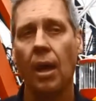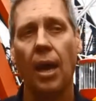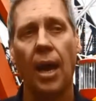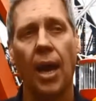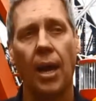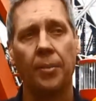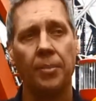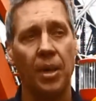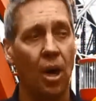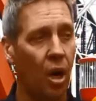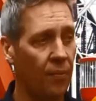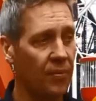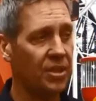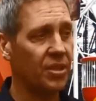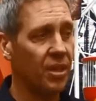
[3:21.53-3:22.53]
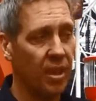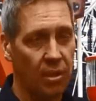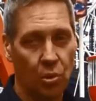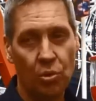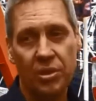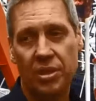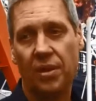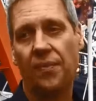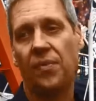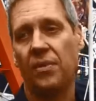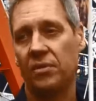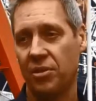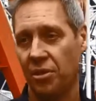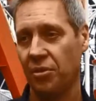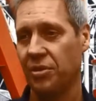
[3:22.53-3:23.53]
Obviously it looks
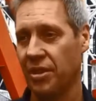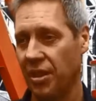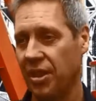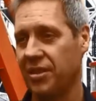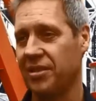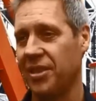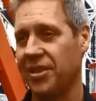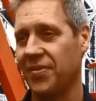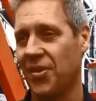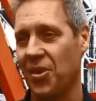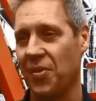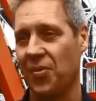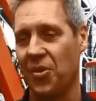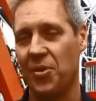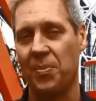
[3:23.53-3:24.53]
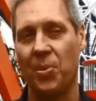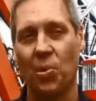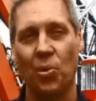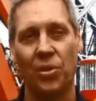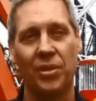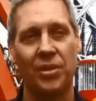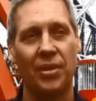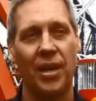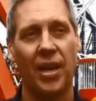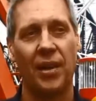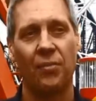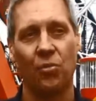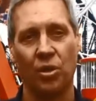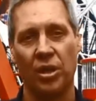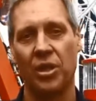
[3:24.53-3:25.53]
different too, so that's very, very important.
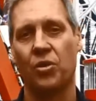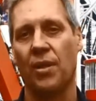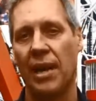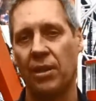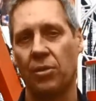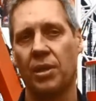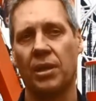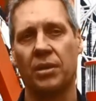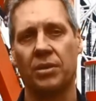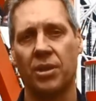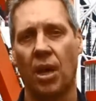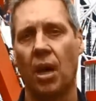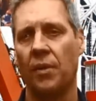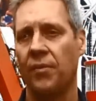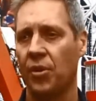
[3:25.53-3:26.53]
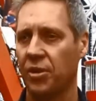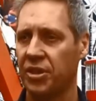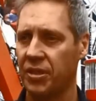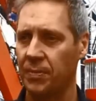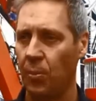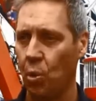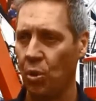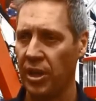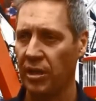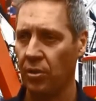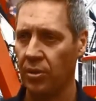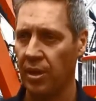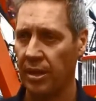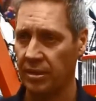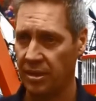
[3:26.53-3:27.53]
Really great looking design, very sporty
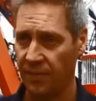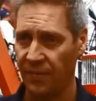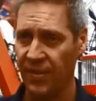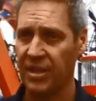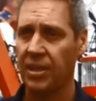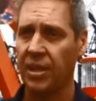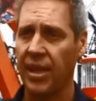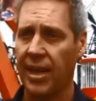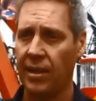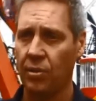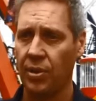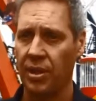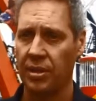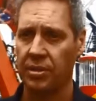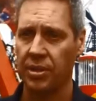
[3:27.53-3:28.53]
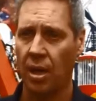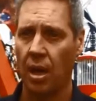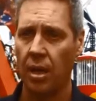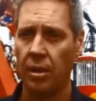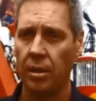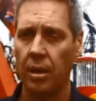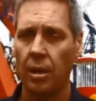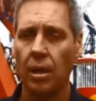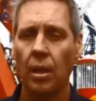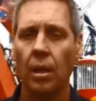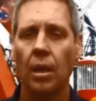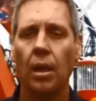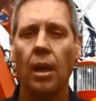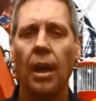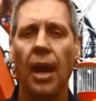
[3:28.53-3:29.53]
and sophisticated looking design.
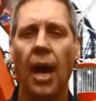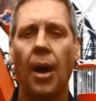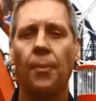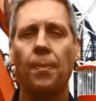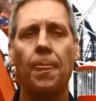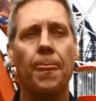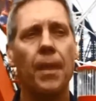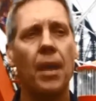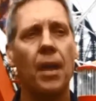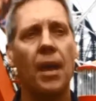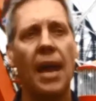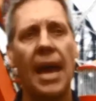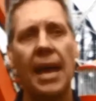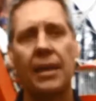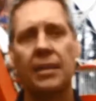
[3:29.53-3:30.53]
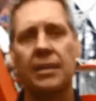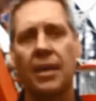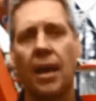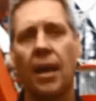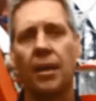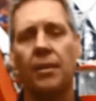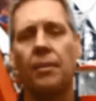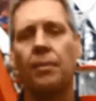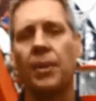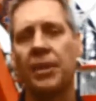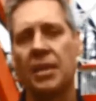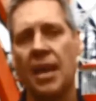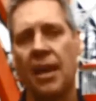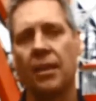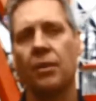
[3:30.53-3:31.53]
But
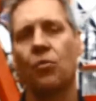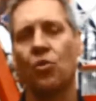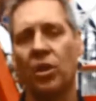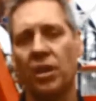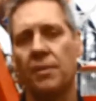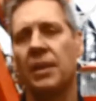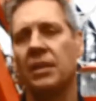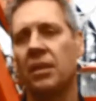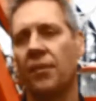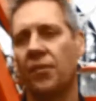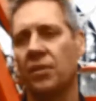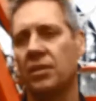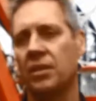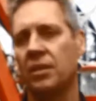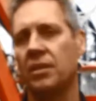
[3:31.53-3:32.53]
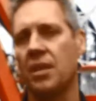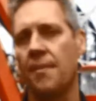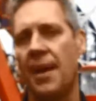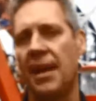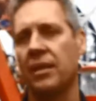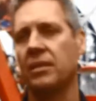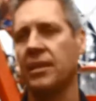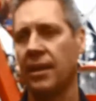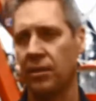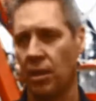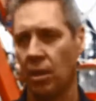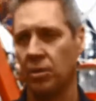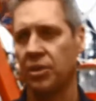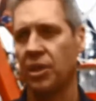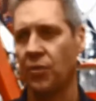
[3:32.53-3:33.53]
the other really big difference is the amount of
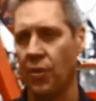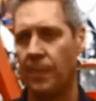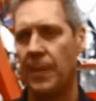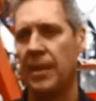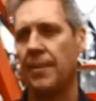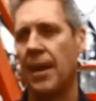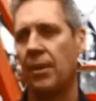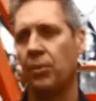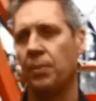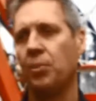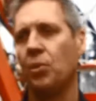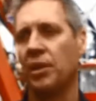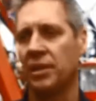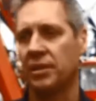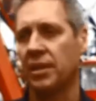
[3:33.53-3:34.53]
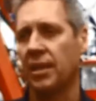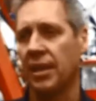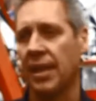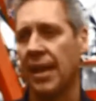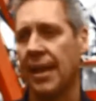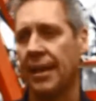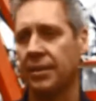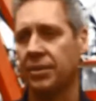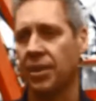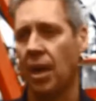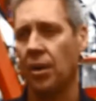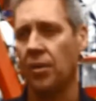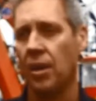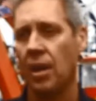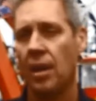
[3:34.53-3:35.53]
technology we've been able to put into the car.
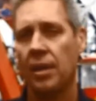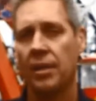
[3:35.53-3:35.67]
So